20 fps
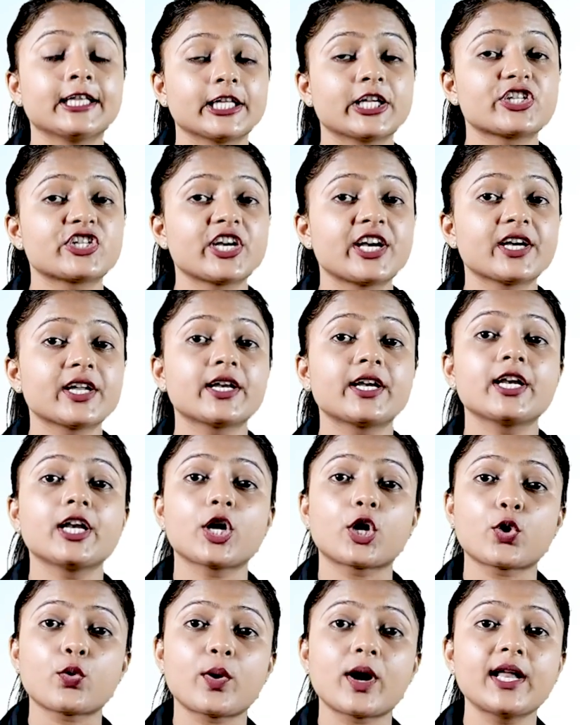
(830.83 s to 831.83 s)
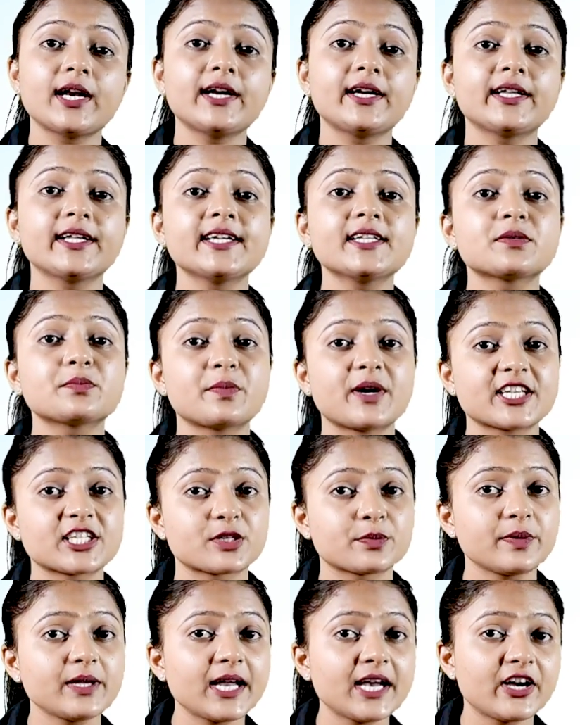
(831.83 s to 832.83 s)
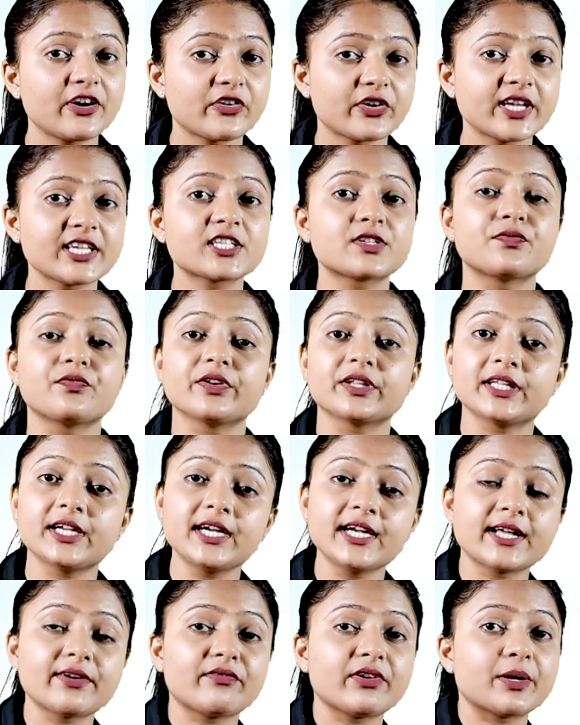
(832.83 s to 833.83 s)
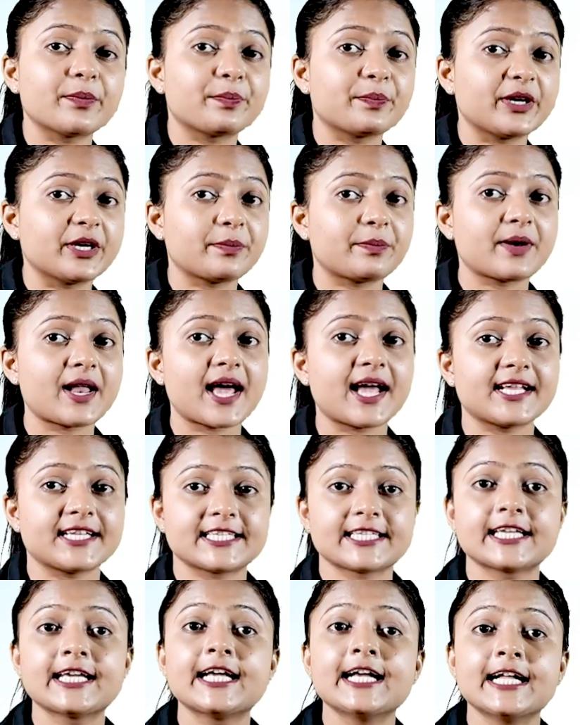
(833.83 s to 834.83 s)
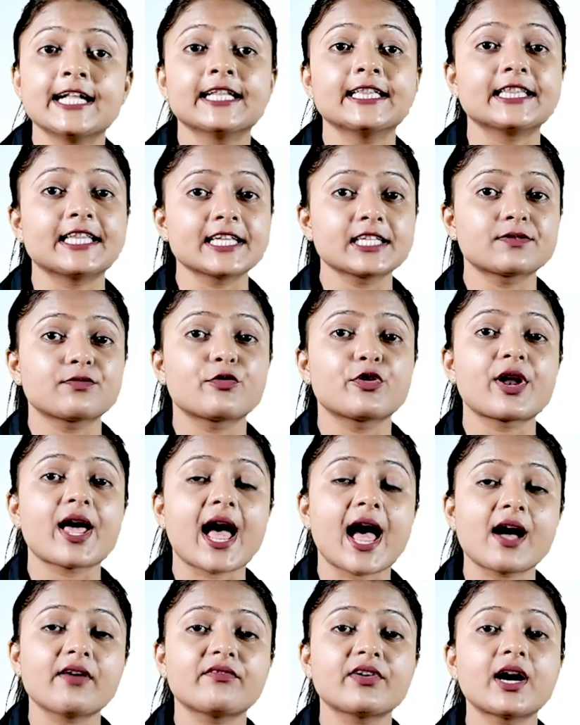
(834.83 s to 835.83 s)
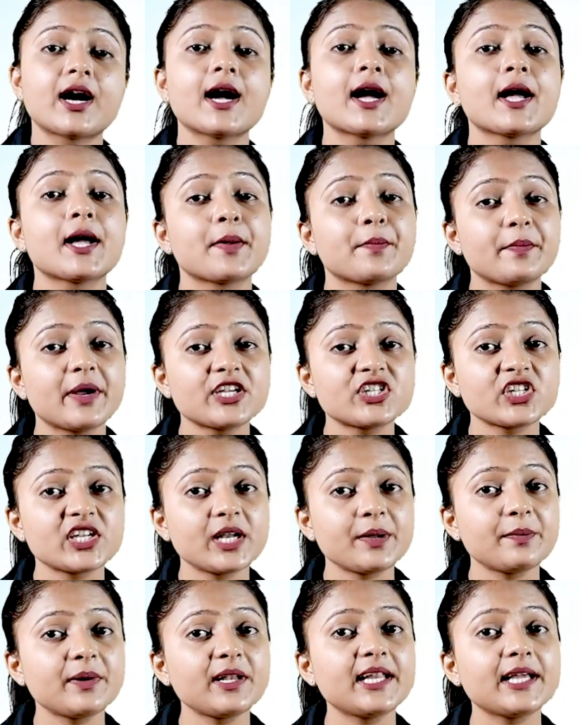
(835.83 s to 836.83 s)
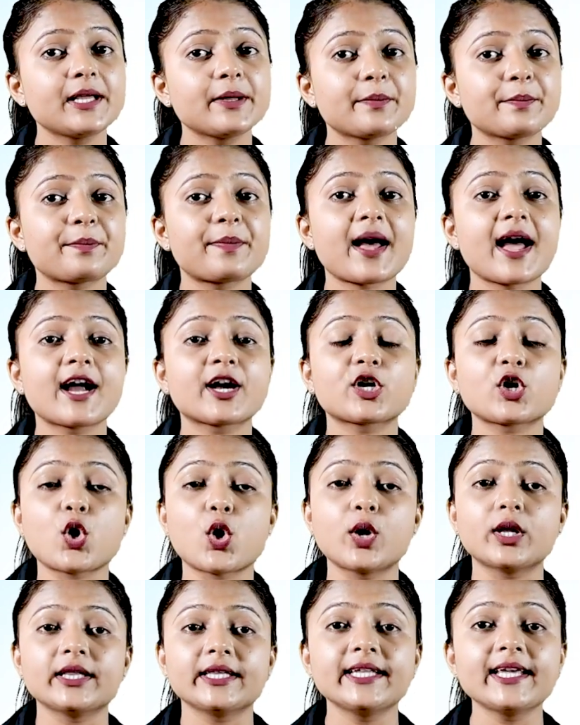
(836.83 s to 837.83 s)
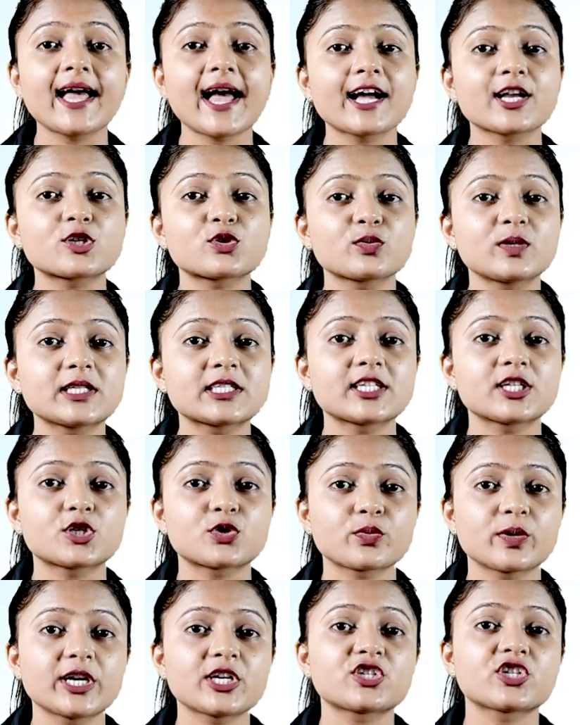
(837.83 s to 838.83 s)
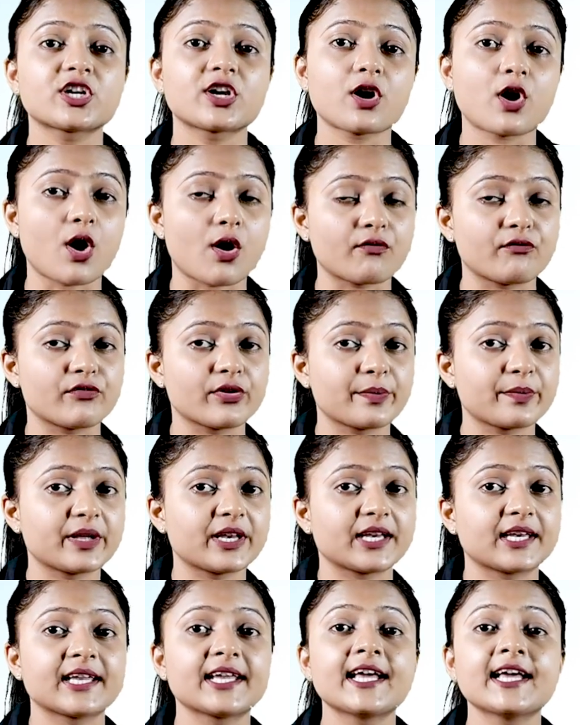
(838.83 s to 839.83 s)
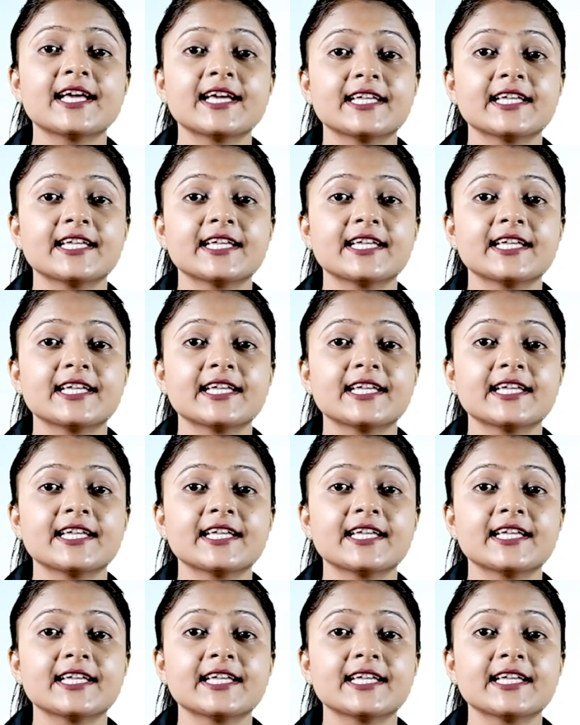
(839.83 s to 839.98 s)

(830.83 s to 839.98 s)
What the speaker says: The gender inequalities must be addressed within development plans. This would have a measurable impact on the actual situation of women.